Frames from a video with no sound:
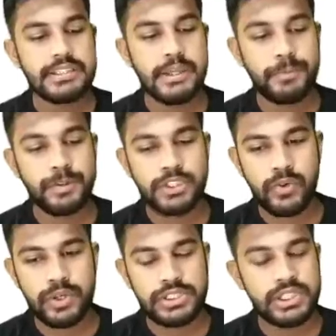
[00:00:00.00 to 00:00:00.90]
Suppose the
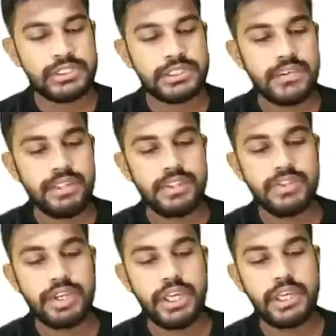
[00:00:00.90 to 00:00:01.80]
question has given
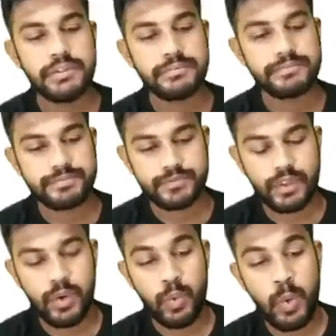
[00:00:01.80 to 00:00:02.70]
3,
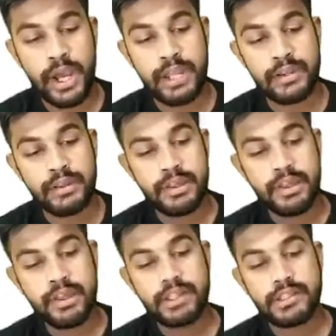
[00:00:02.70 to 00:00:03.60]
1,
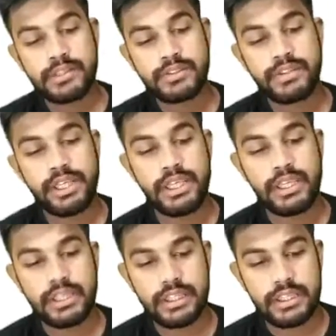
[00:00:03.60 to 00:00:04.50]

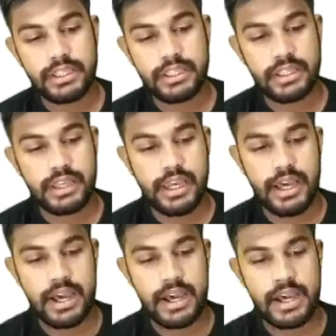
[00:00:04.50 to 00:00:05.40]
3,
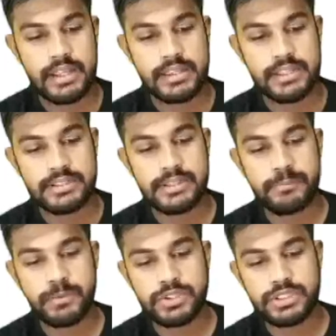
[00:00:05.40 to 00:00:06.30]
and then
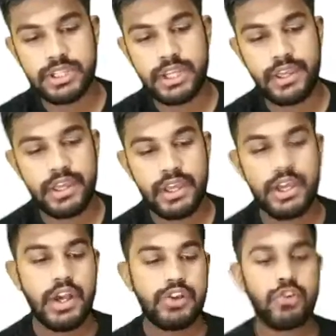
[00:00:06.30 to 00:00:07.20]
suppose 3.
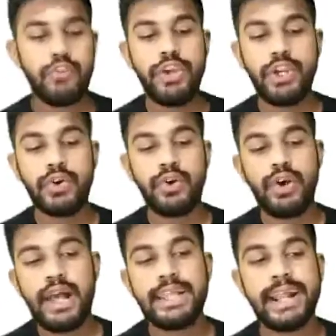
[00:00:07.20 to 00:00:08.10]
So we
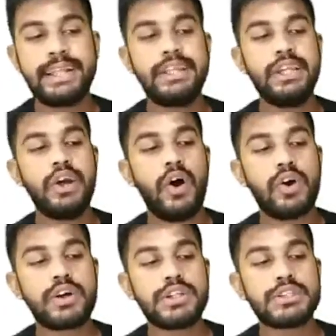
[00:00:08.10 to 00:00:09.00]
know that 3
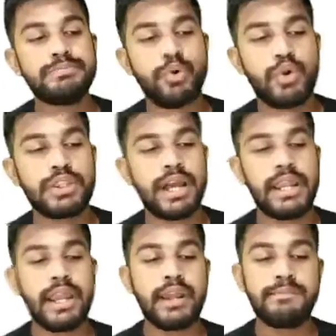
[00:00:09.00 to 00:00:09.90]
occurs more
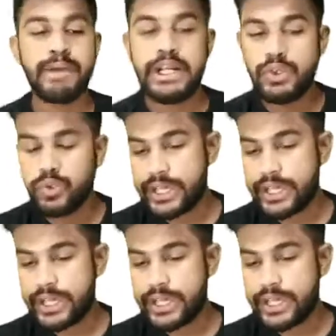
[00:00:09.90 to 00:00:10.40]
than n by 2